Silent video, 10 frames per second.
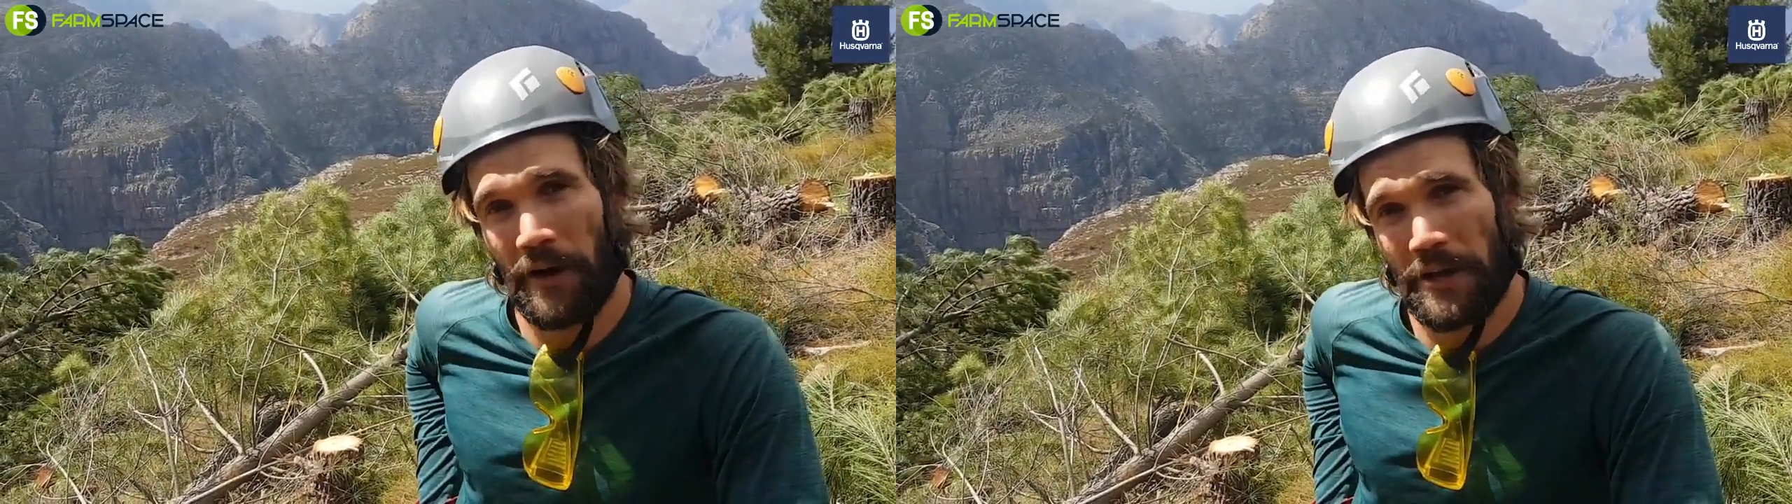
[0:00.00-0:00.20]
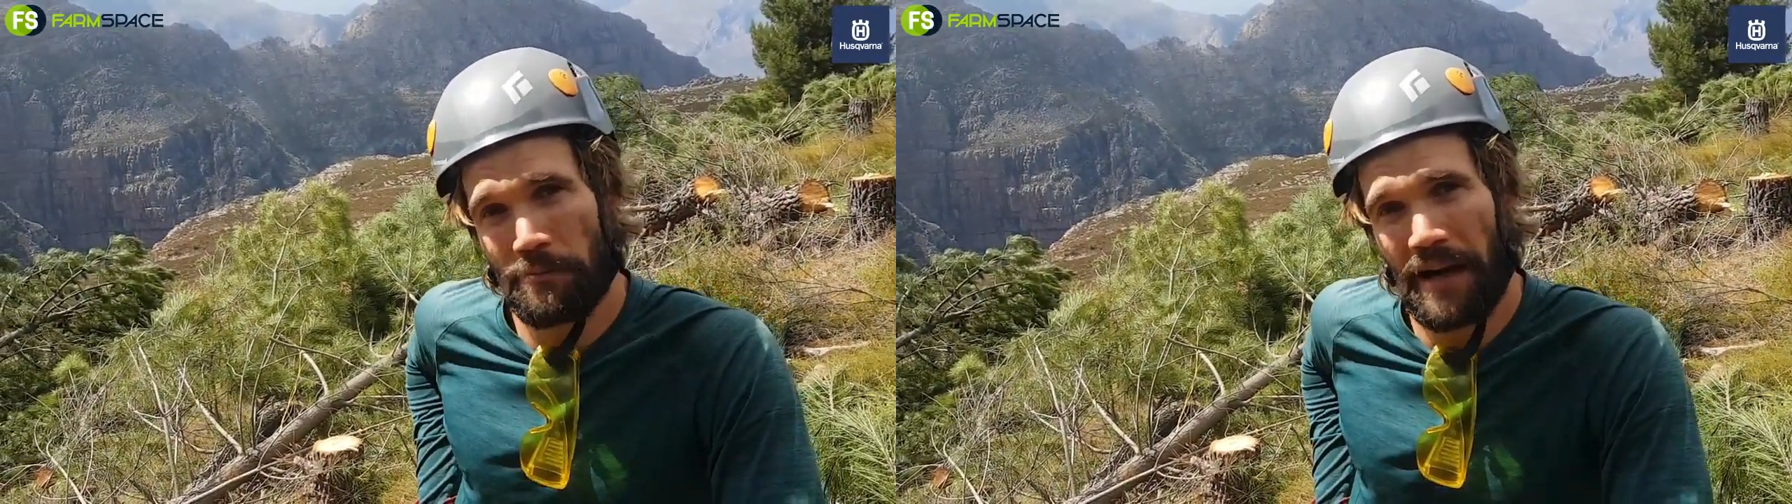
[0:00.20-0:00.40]

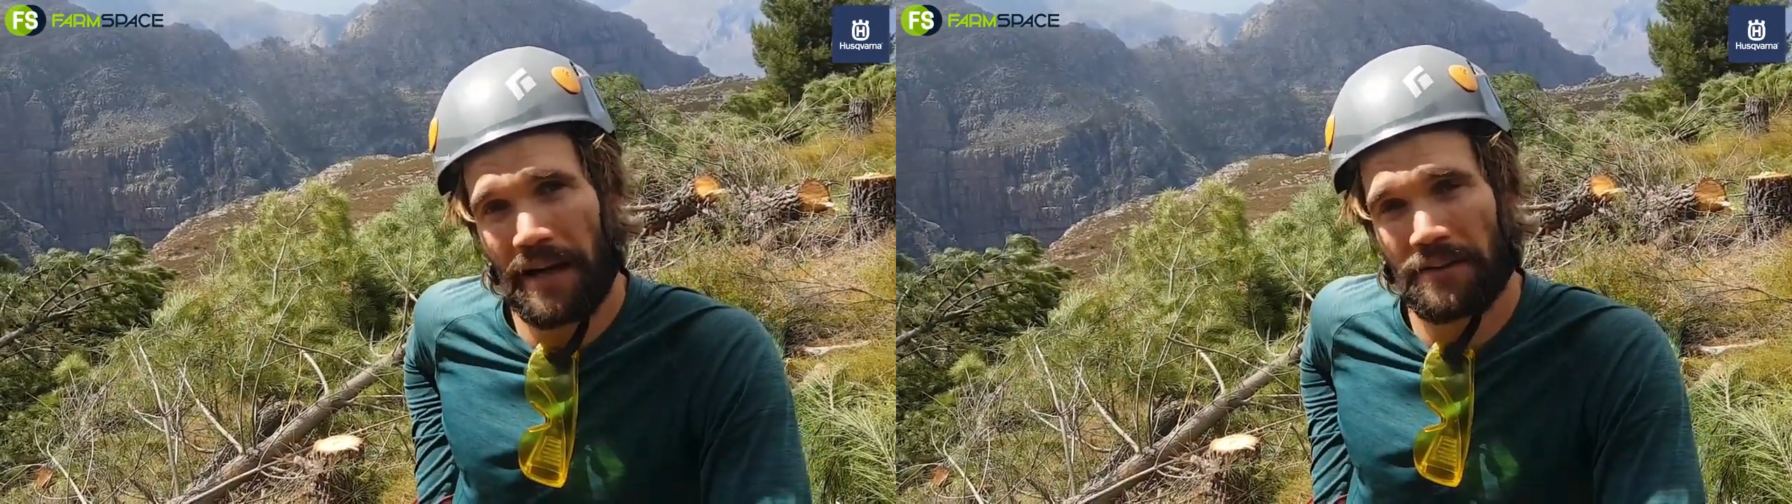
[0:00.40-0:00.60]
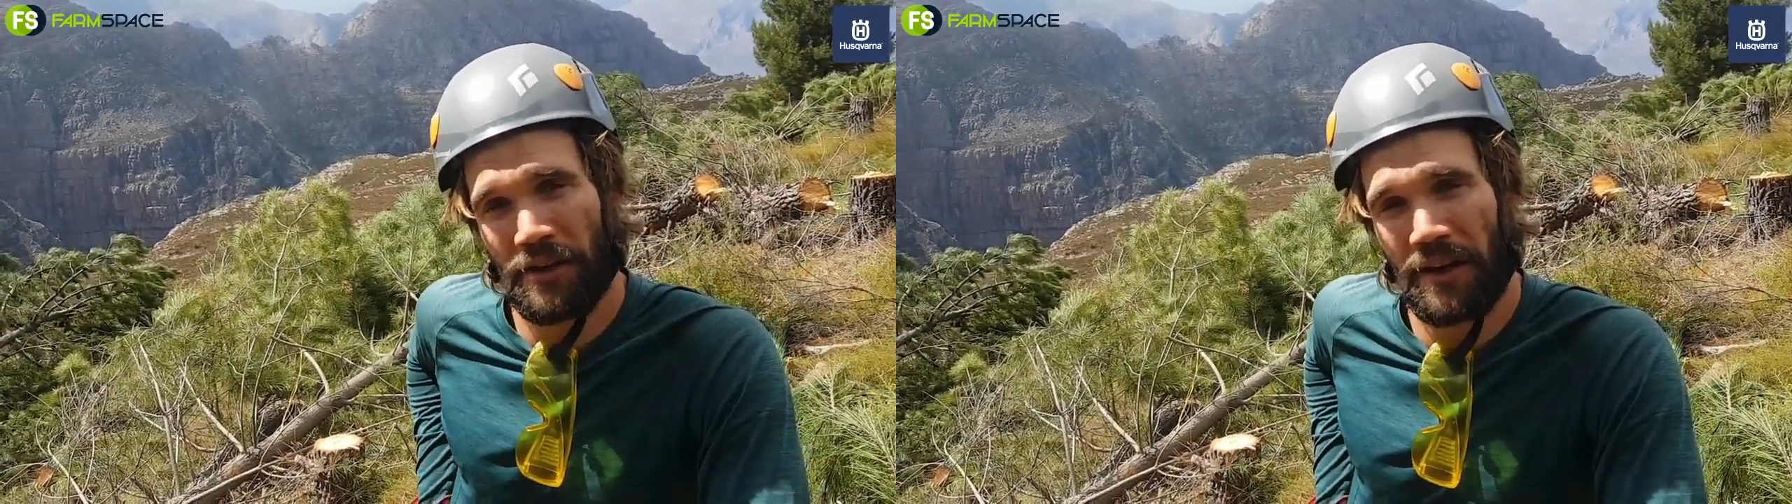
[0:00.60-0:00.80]
where the
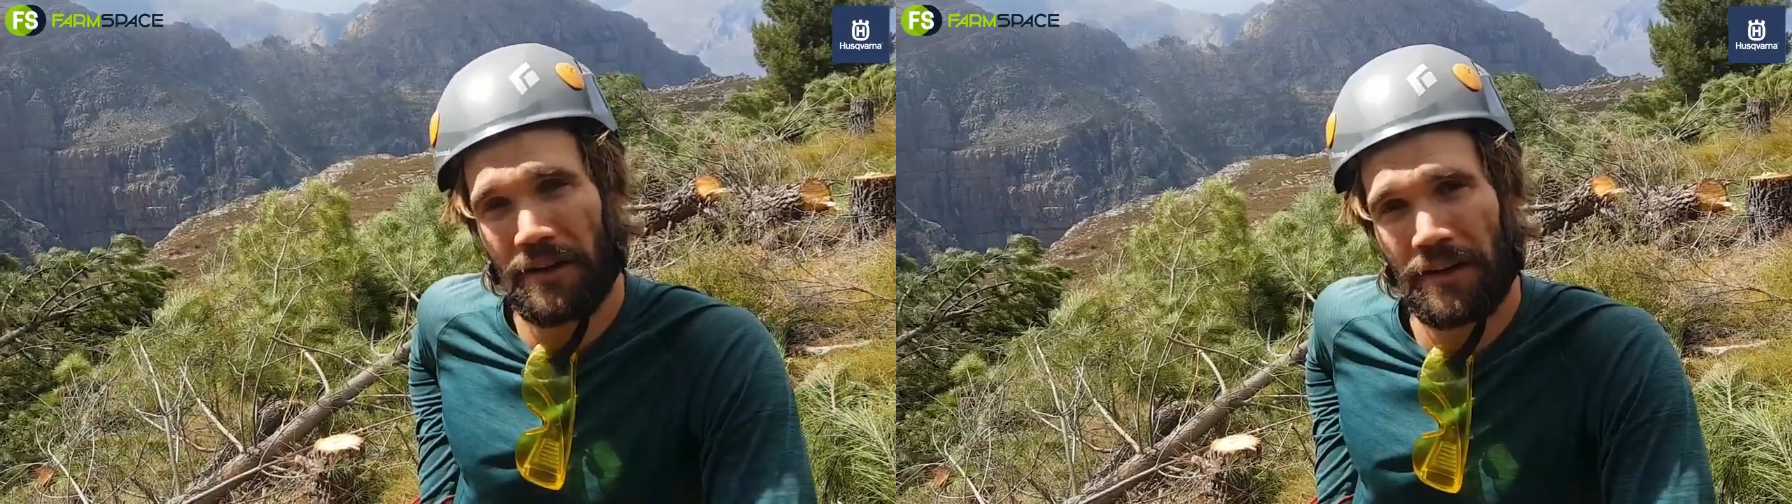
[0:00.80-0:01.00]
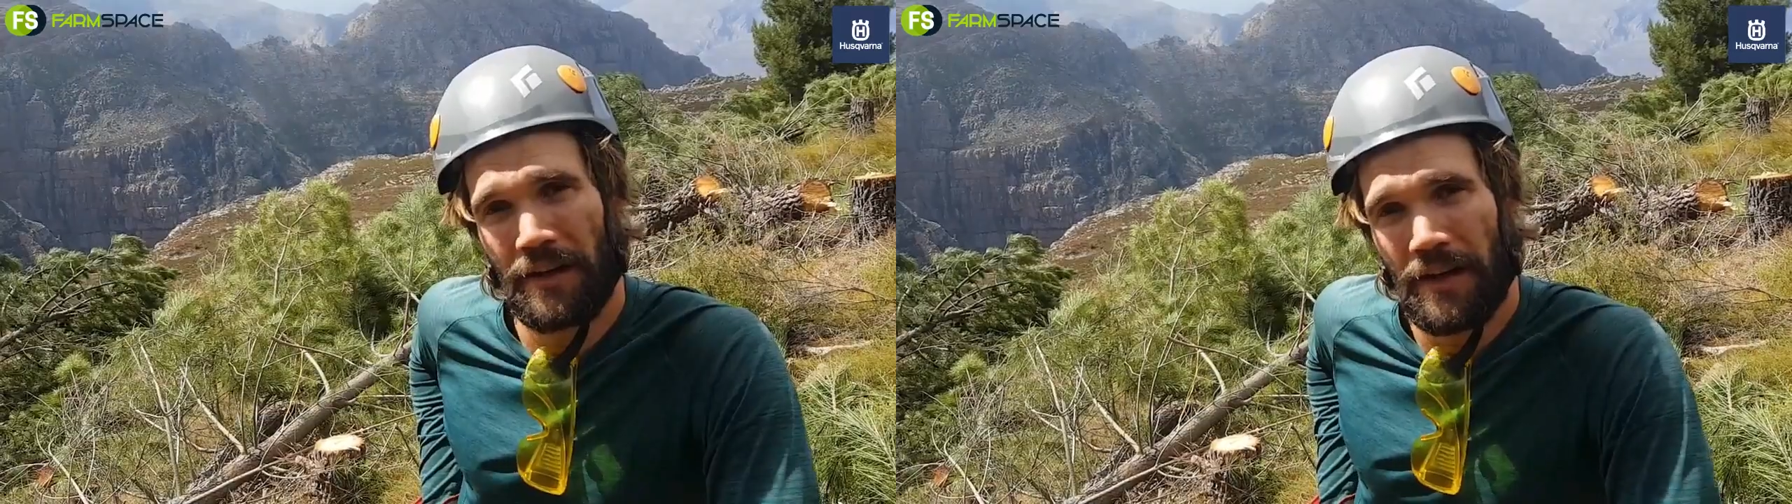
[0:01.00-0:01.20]
pines are